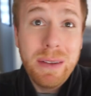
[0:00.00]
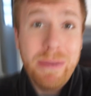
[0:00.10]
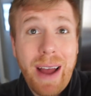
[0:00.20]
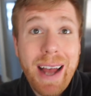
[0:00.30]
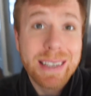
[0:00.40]
and
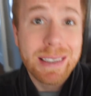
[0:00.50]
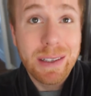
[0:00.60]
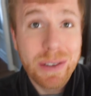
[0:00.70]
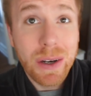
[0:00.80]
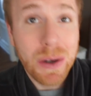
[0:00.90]
fast.
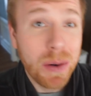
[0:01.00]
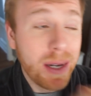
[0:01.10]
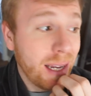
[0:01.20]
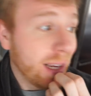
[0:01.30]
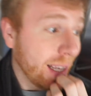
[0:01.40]
So
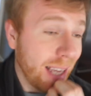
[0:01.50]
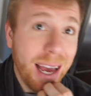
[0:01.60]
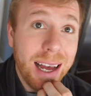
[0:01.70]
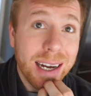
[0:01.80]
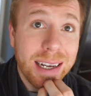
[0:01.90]

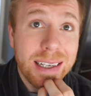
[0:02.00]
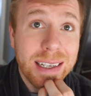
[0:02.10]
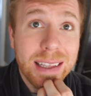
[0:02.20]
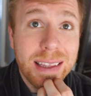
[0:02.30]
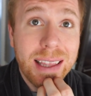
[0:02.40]
yeah,
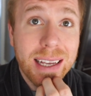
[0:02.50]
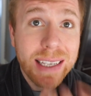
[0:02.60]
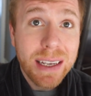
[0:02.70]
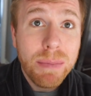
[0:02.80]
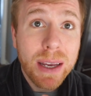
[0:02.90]
that's
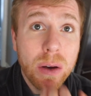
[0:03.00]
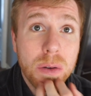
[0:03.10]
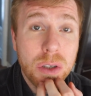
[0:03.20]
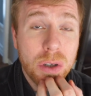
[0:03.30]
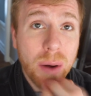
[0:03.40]
like my
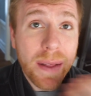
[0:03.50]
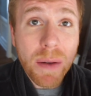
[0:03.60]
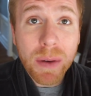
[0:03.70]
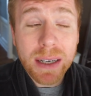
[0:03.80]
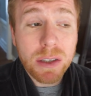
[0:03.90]
go-to. And
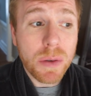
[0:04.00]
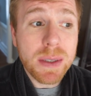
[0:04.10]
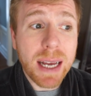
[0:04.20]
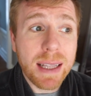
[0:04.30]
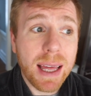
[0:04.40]
then what I'll do
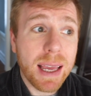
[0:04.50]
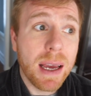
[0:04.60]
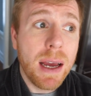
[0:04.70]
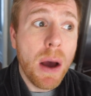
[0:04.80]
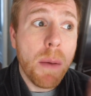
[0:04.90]
is I'll like
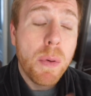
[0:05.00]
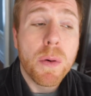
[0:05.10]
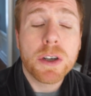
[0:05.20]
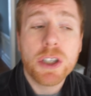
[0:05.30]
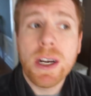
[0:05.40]

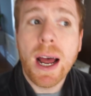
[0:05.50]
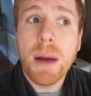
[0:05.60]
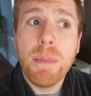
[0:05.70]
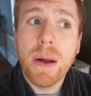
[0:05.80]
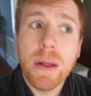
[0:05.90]
portion
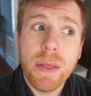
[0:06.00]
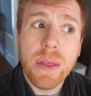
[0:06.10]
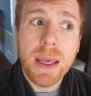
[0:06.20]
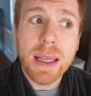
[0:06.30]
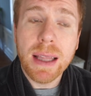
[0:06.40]
up
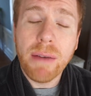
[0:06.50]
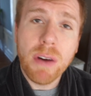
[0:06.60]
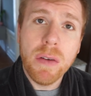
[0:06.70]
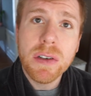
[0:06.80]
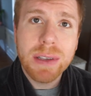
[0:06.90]
the
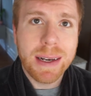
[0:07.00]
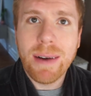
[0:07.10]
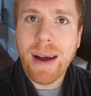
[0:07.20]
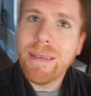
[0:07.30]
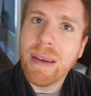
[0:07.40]
leftovers and
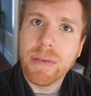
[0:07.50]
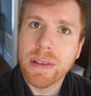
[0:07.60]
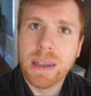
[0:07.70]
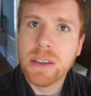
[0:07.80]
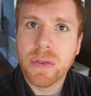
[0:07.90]
I'll have that for
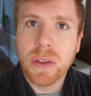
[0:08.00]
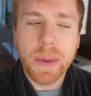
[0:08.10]
lunch for the